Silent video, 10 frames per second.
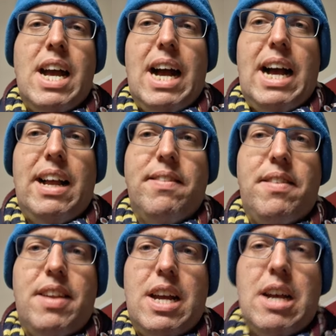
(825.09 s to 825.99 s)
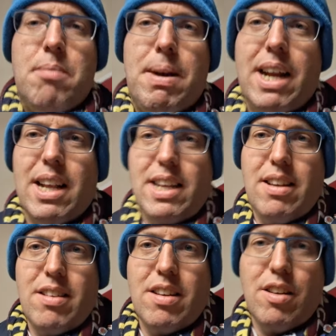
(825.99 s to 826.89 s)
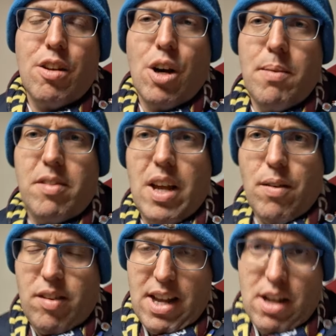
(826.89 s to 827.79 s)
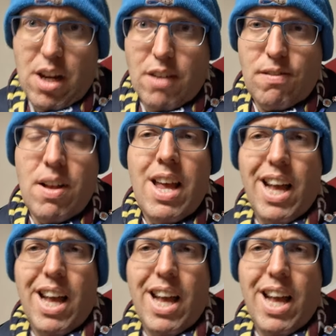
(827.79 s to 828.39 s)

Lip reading: and Michael Linden got himself sent off.